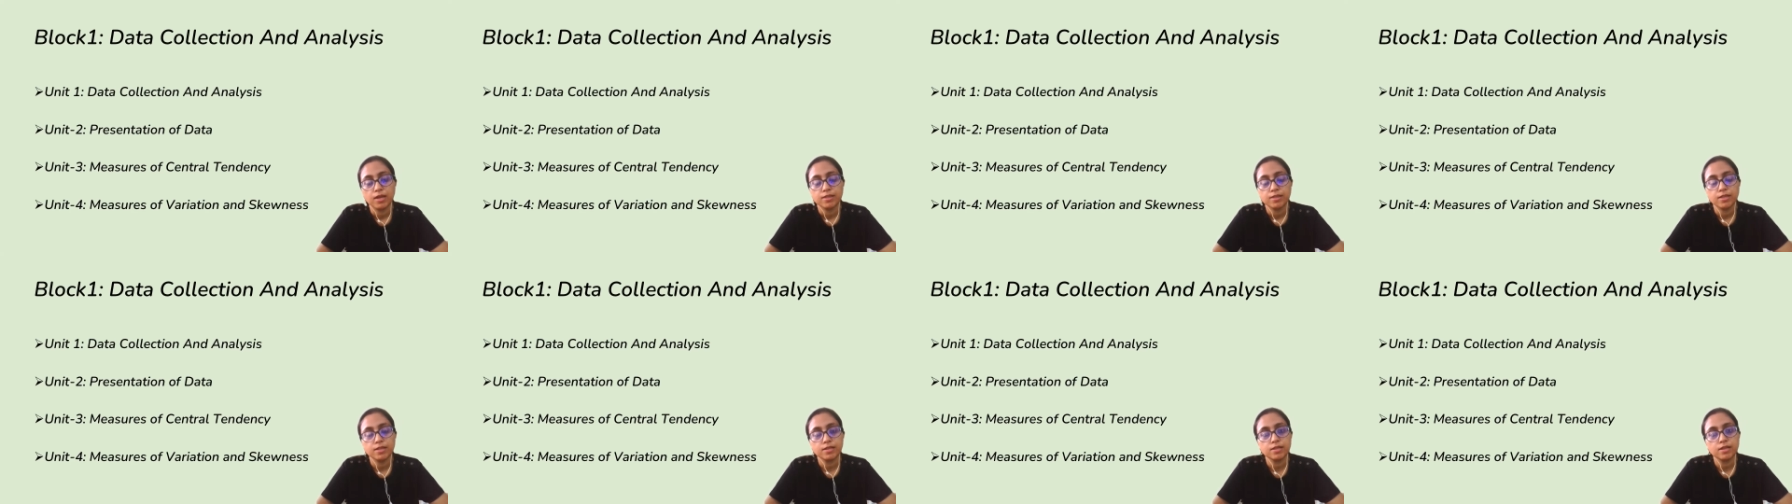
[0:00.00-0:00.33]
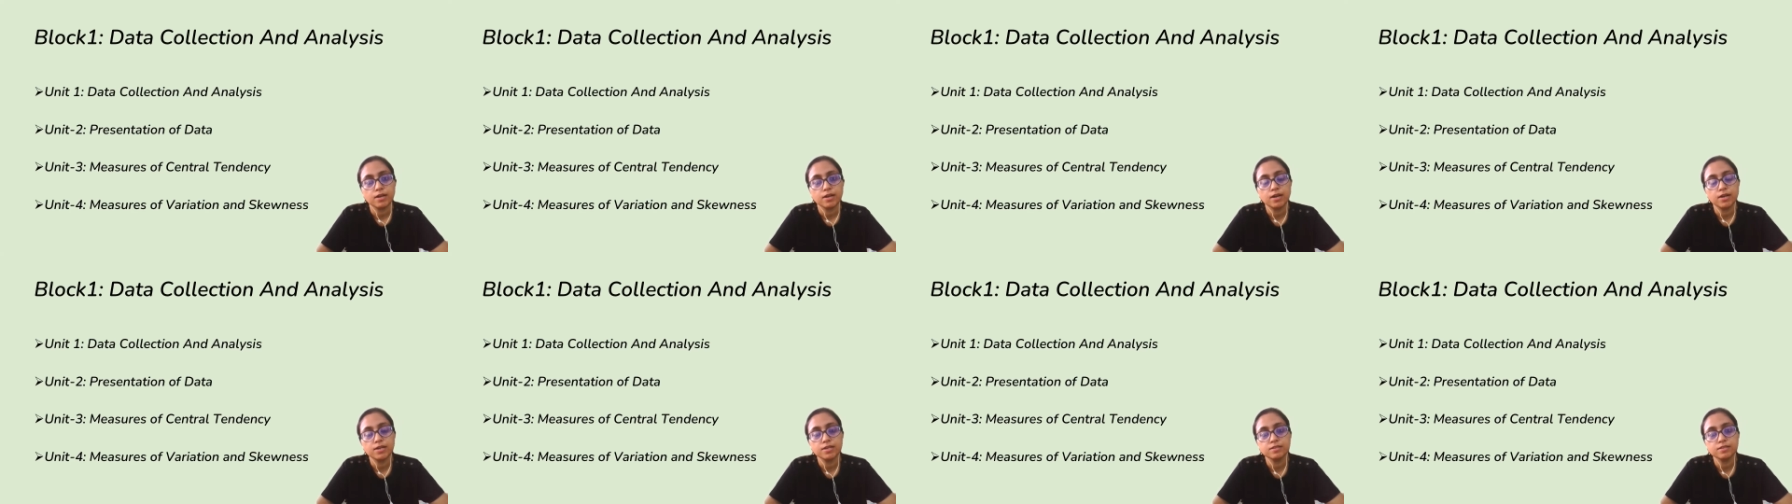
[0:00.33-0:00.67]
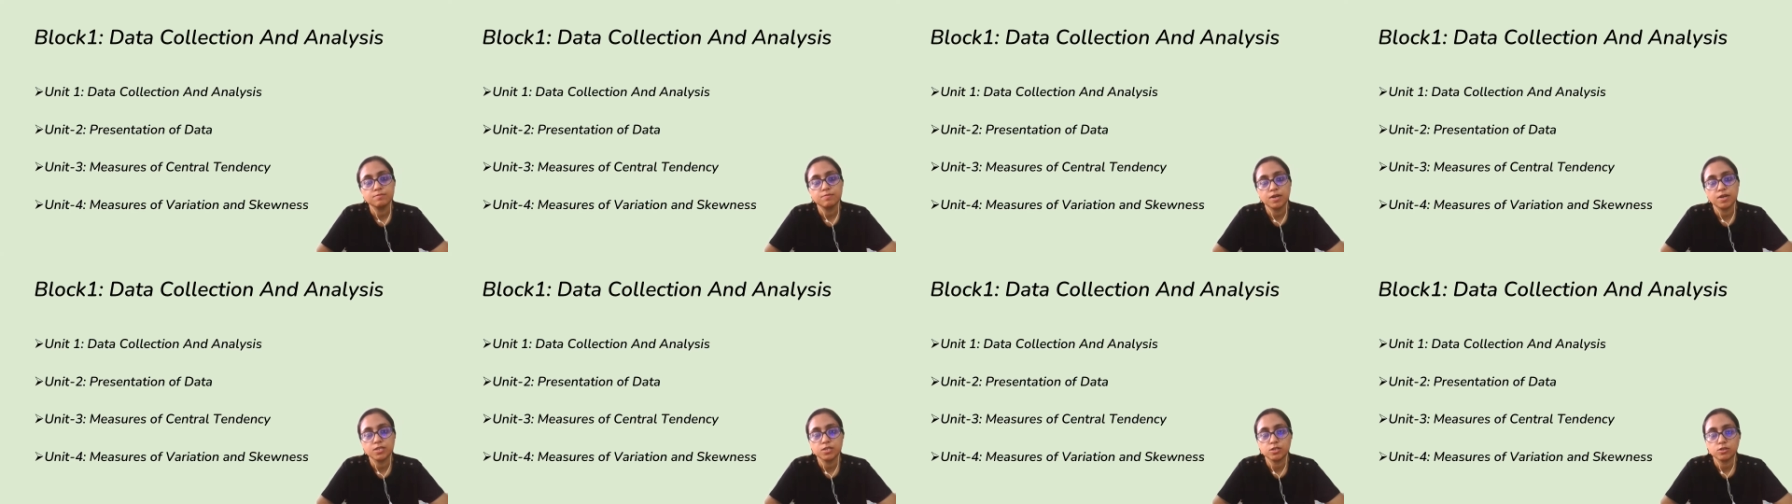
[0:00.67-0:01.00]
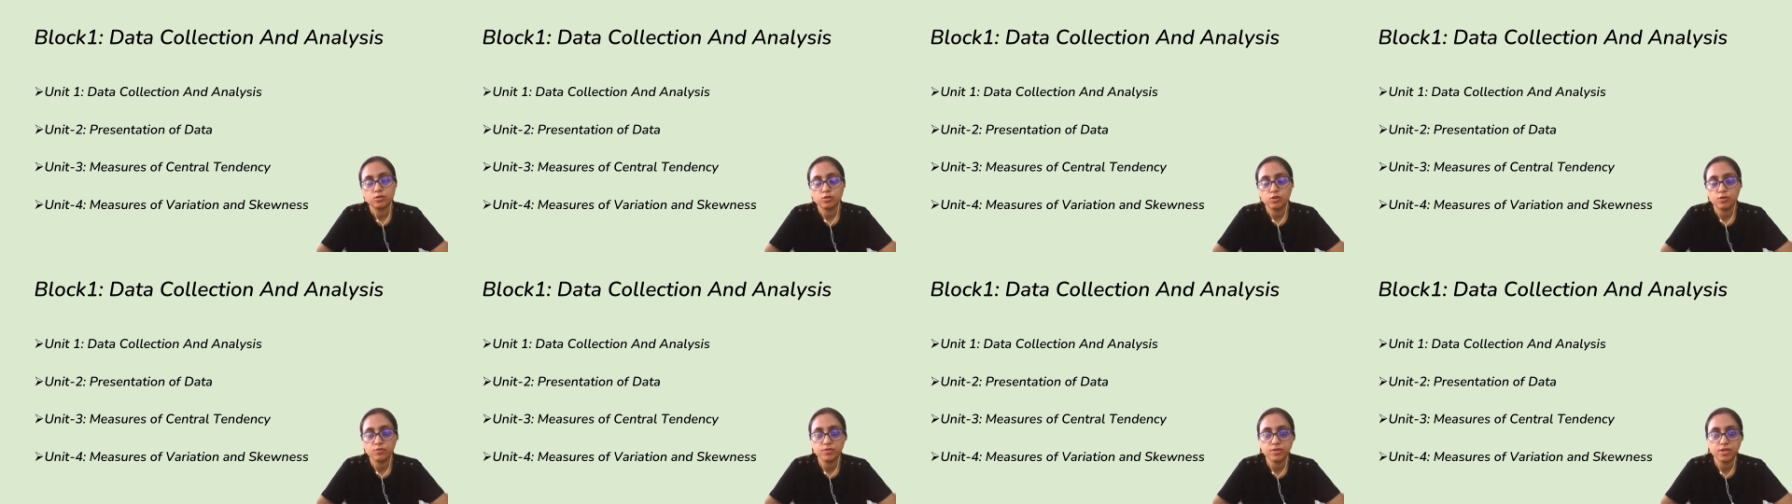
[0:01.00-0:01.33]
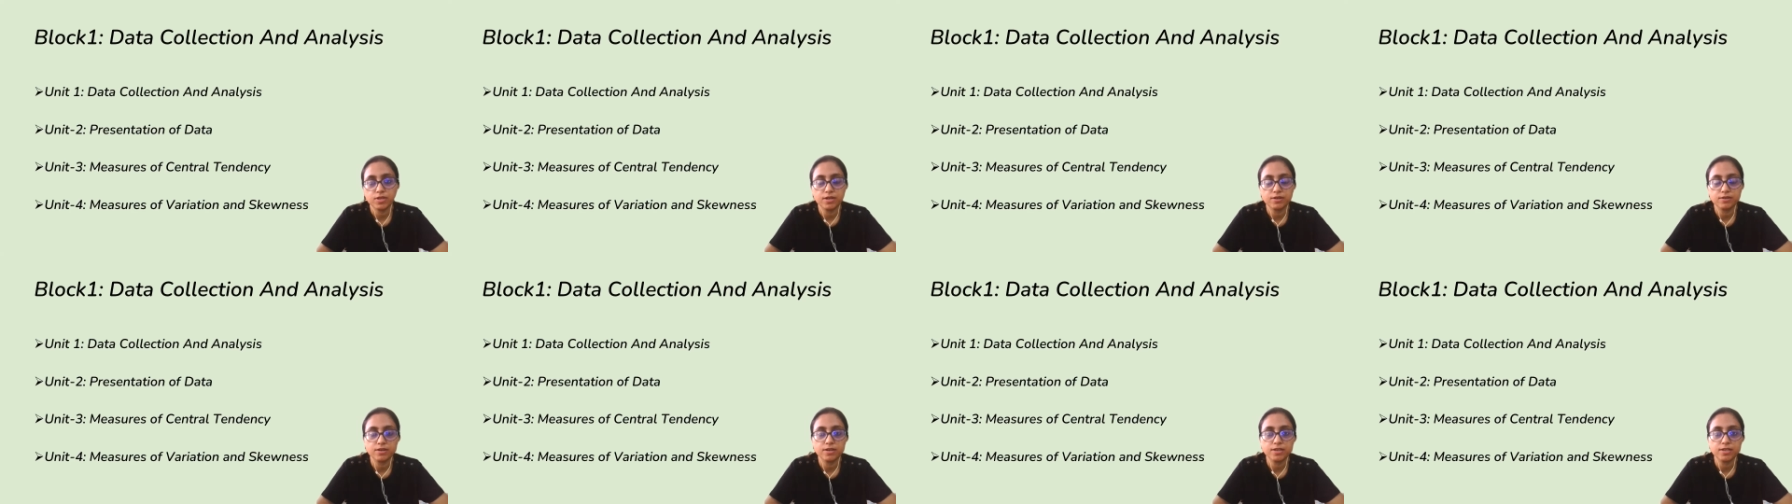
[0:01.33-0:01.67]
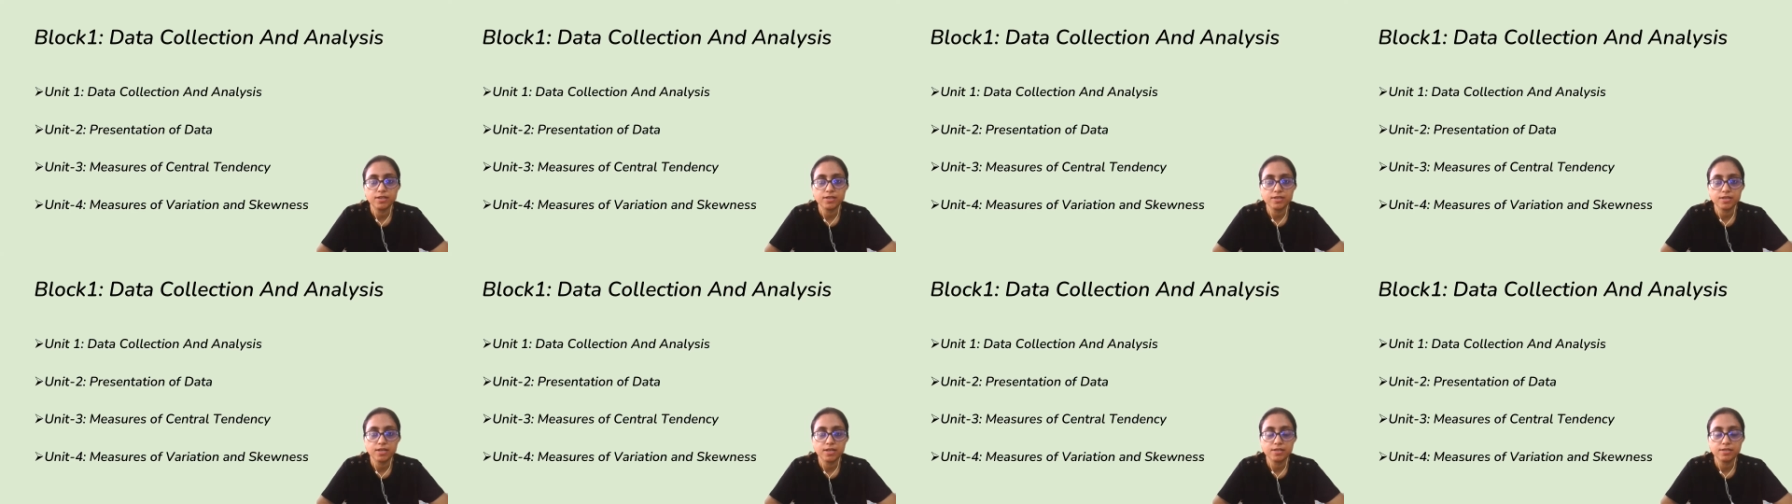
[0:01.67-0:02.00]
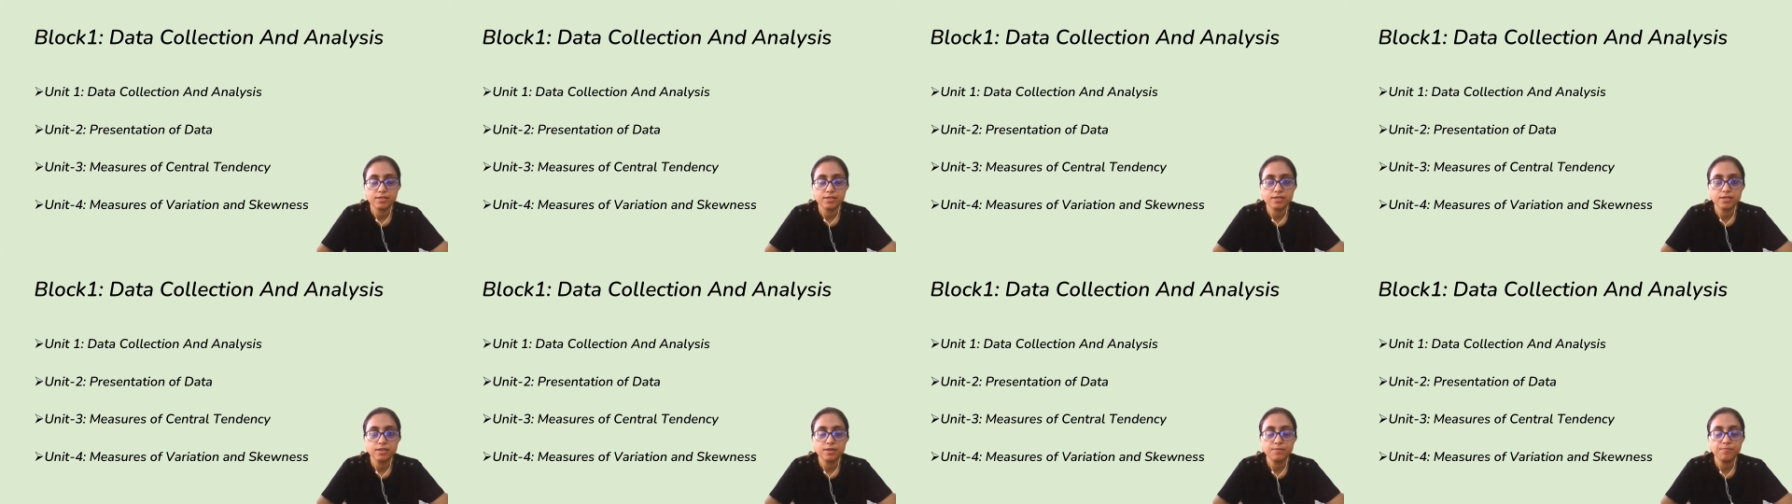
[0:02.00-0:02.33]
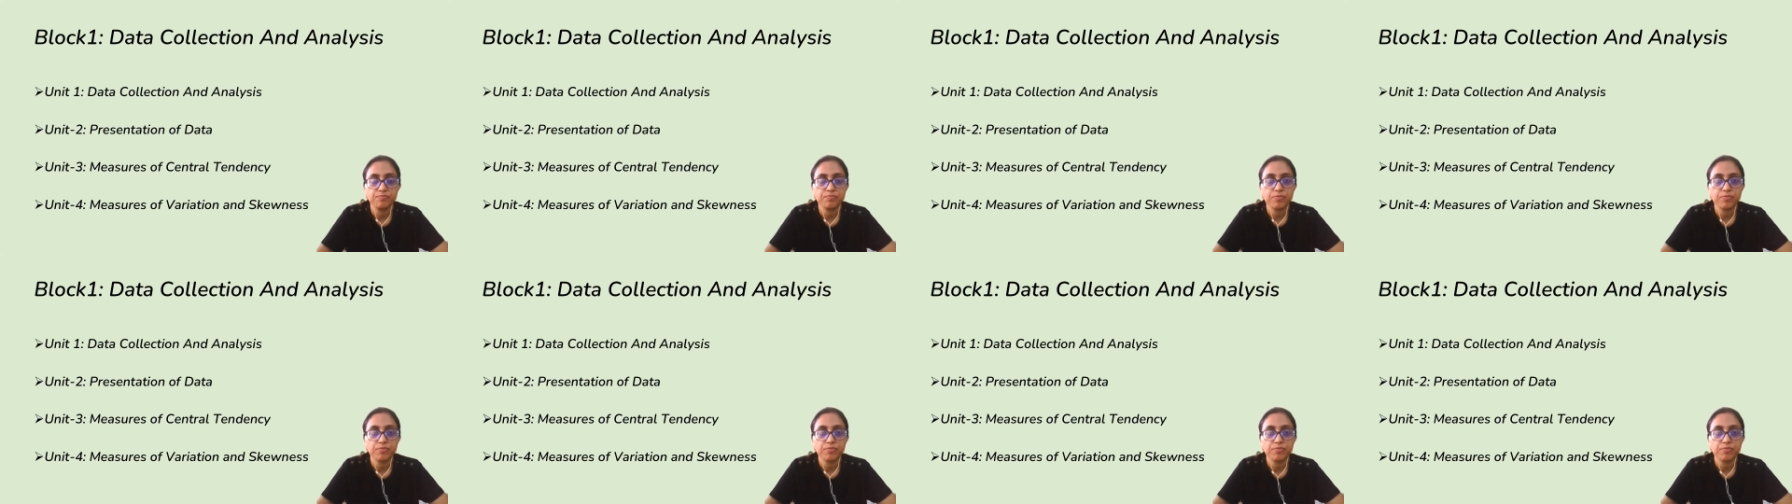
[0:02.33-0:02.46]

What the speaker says: Then third is measures of central tendency.